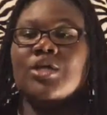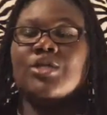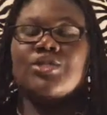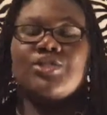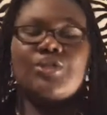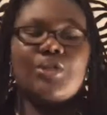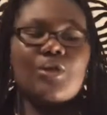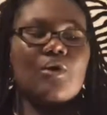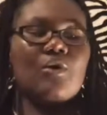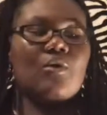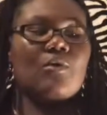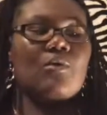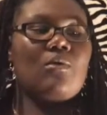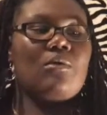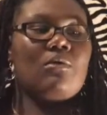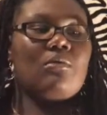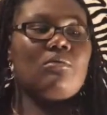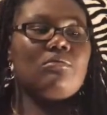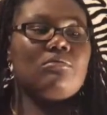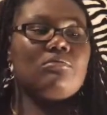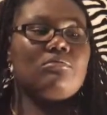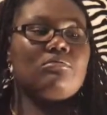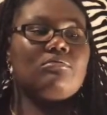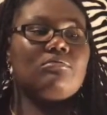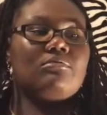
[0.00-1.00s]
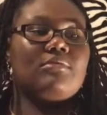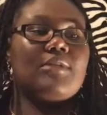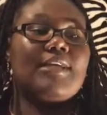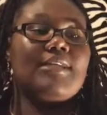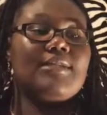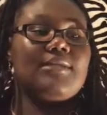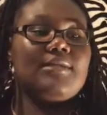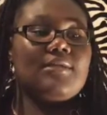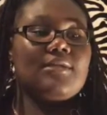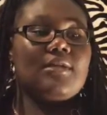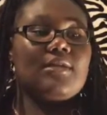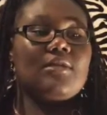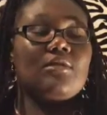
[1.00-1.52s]
So
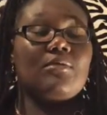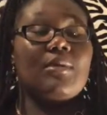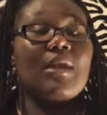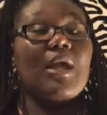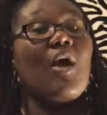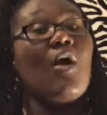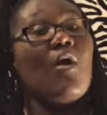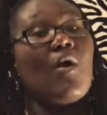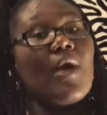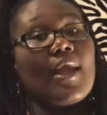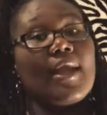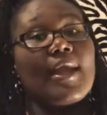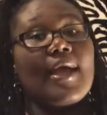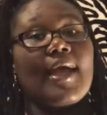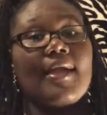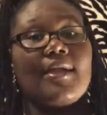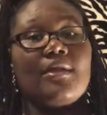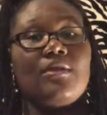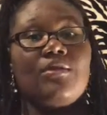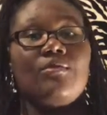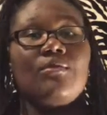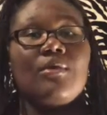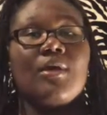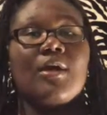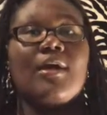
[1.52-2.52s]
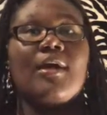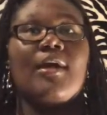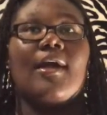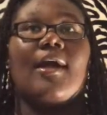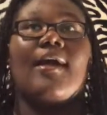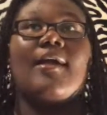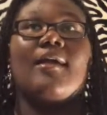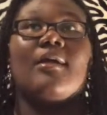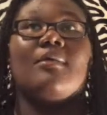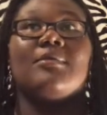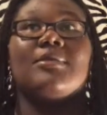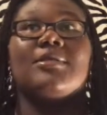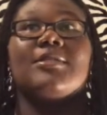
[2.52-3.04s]
that's a little bit. Oh, and I do work. I
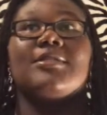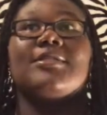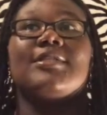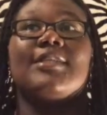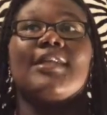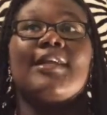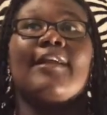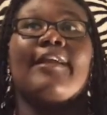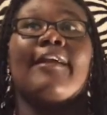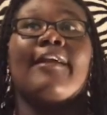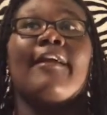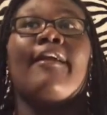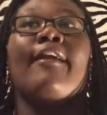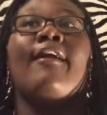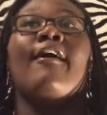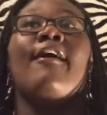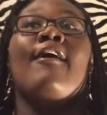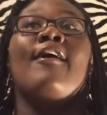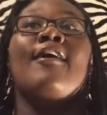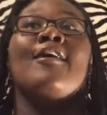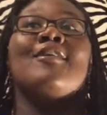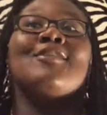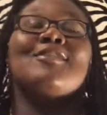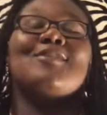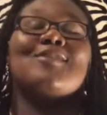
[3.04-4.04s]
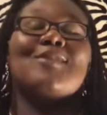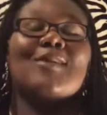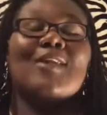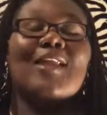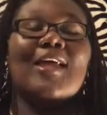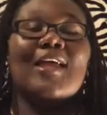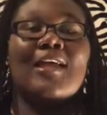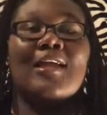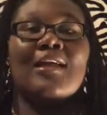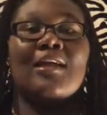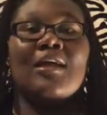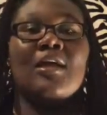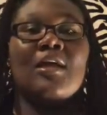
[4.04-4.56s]
am a CNA, so,
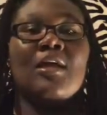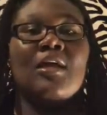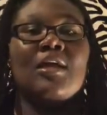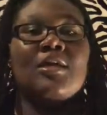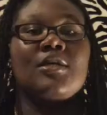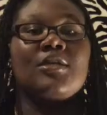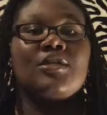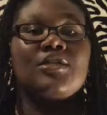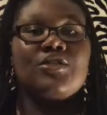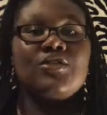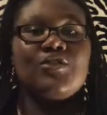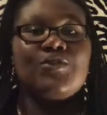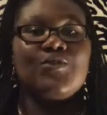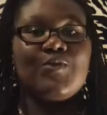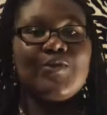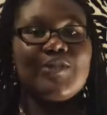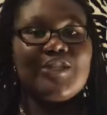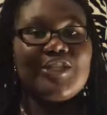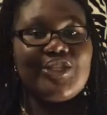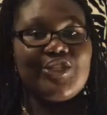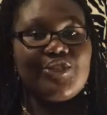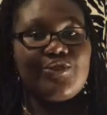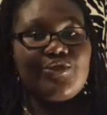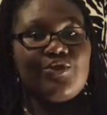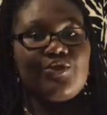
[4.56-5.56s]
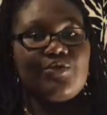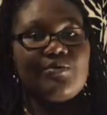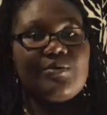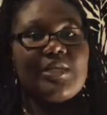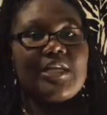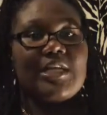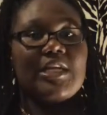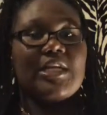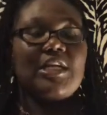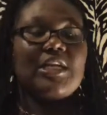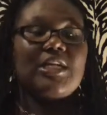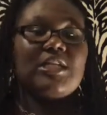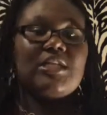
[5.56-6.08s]
like, doing this YouTube
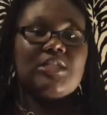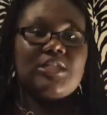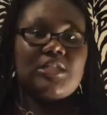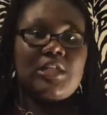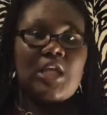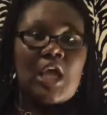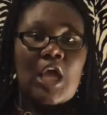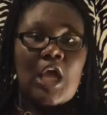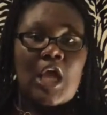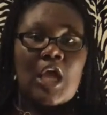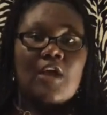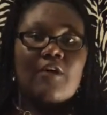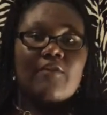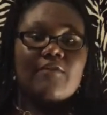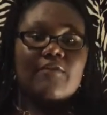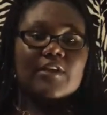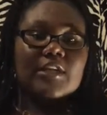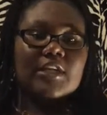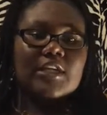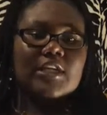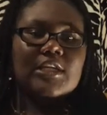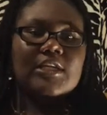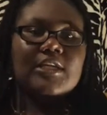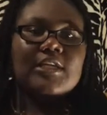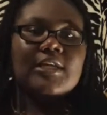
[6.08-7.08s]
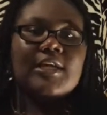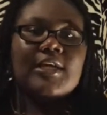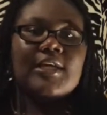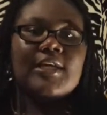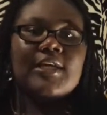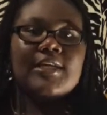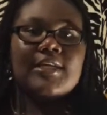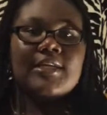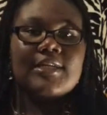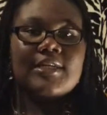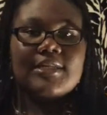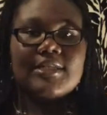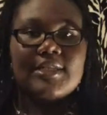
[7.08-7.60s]
thing is really
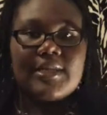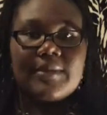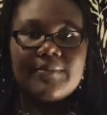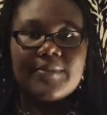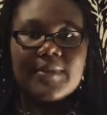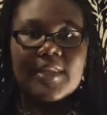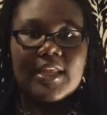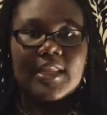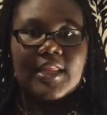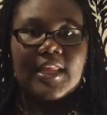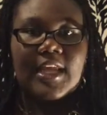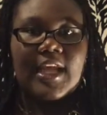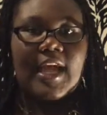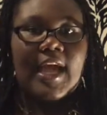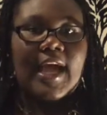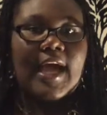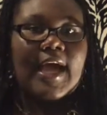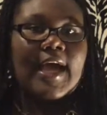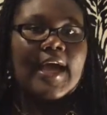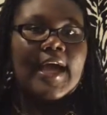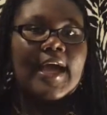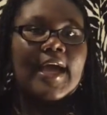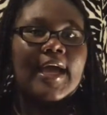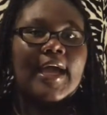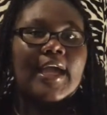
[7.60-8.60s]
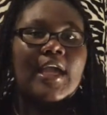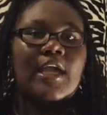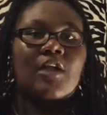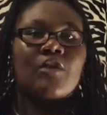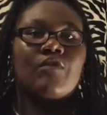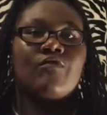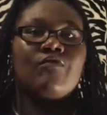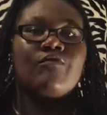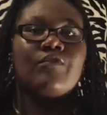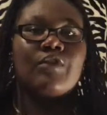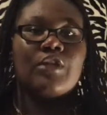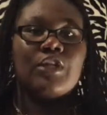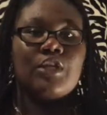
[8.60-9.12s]
something that I
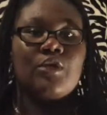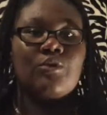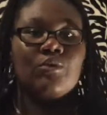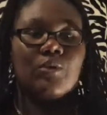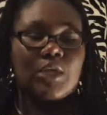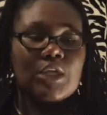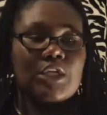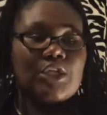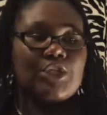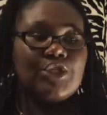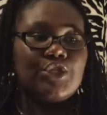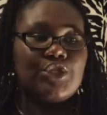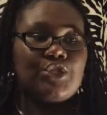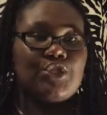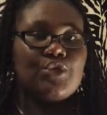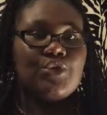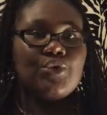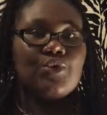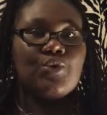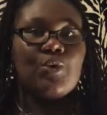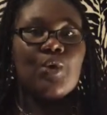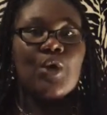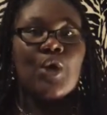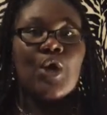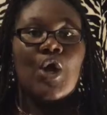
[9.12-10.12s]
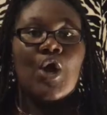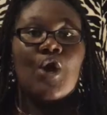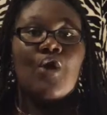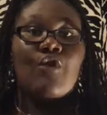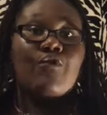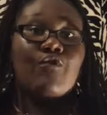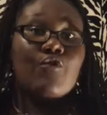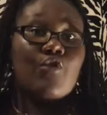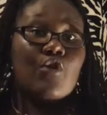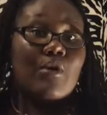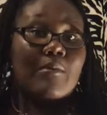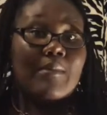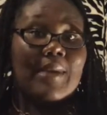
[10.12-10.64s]
really wanted to do
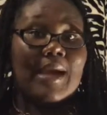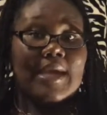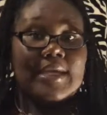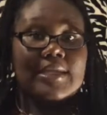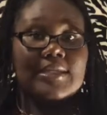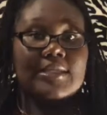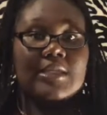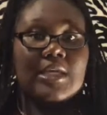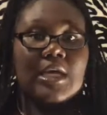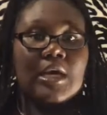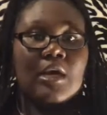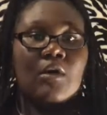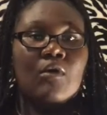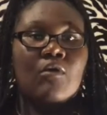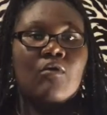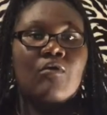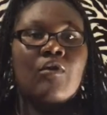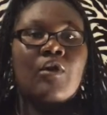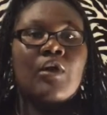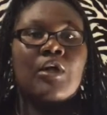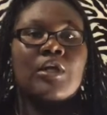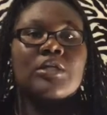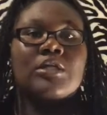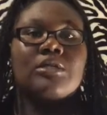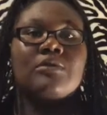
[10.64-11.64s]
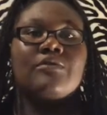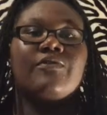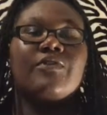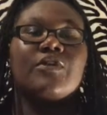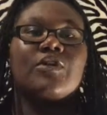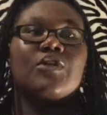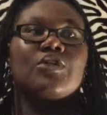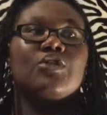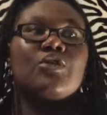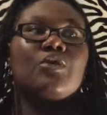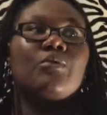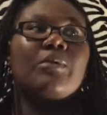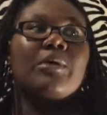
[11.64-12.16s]
for myself, for
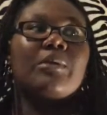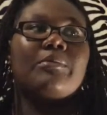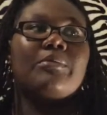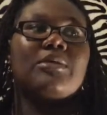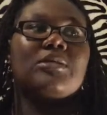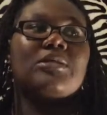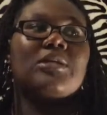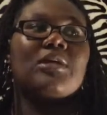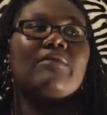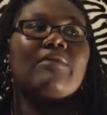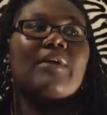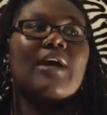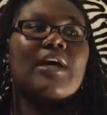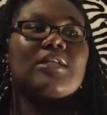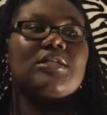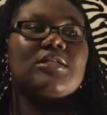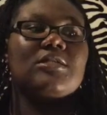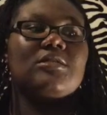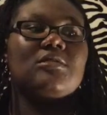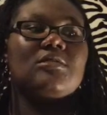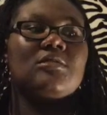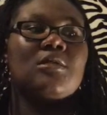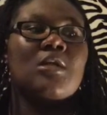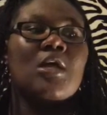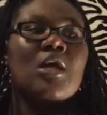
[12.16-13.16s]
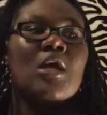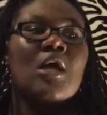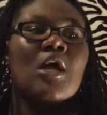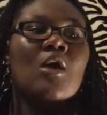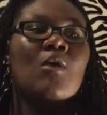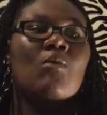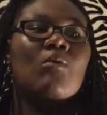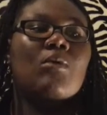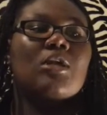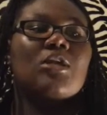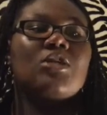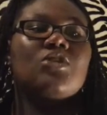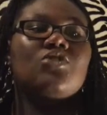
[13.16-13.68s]
the sole purpose of, I just
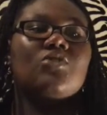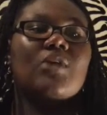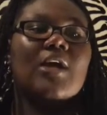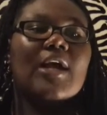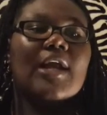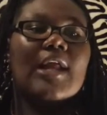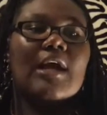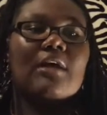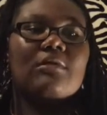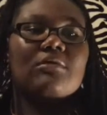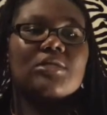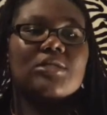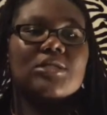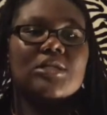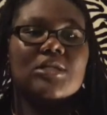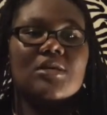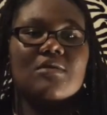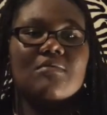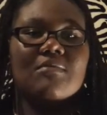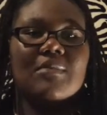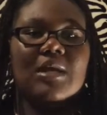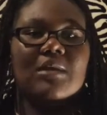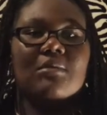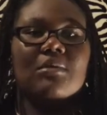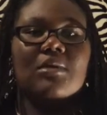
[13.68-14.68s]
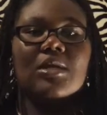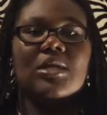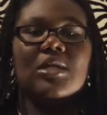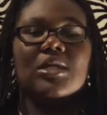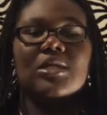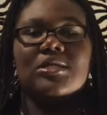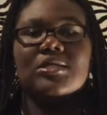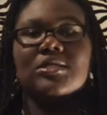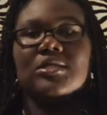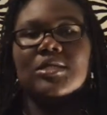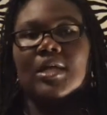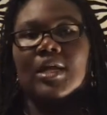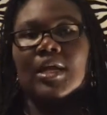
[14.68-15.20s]
wanted to try it out and see if maybe
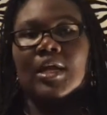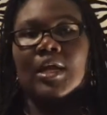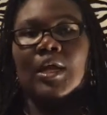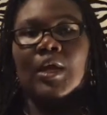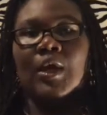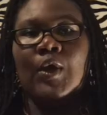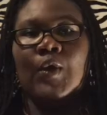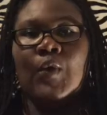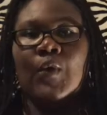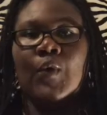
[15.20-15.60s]
this thing